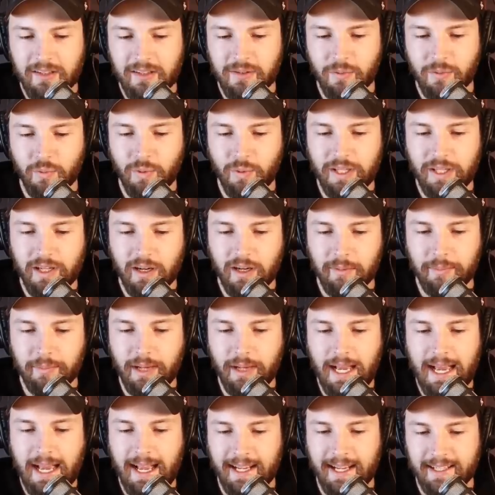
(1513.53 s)
And we are
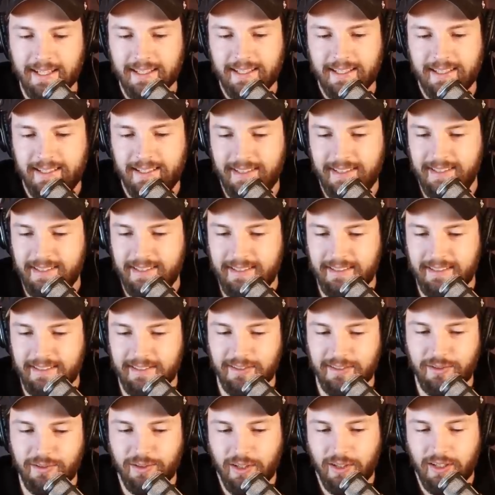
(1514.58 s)
back.
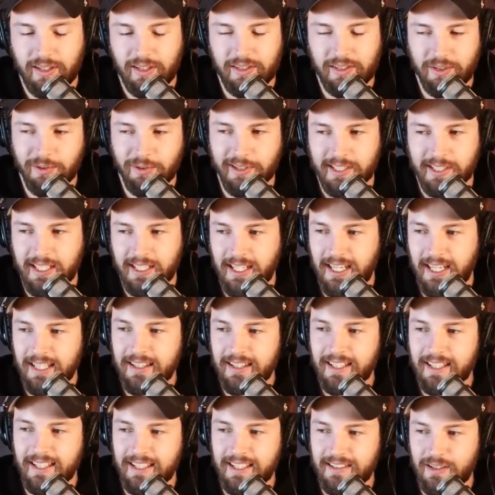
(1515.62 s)
John, nice. You're
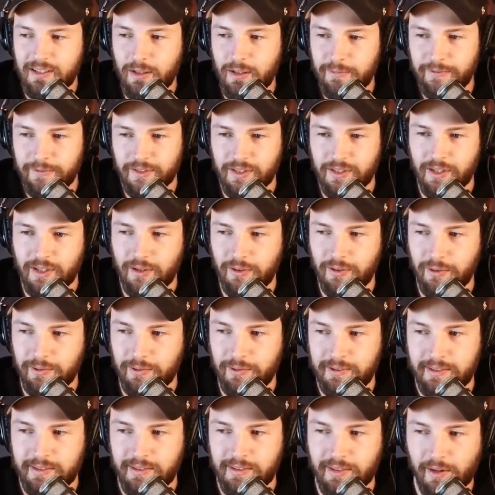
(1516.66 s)
killing it two for
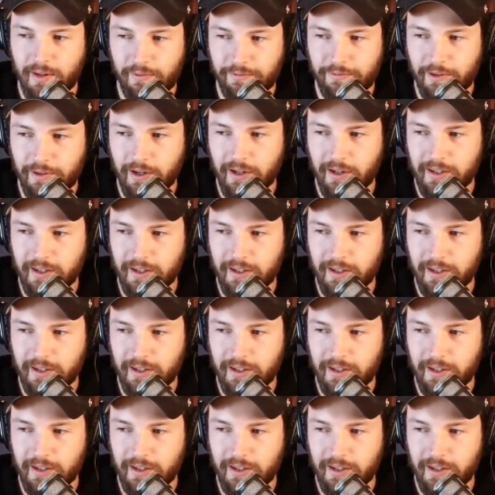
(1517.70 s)
two so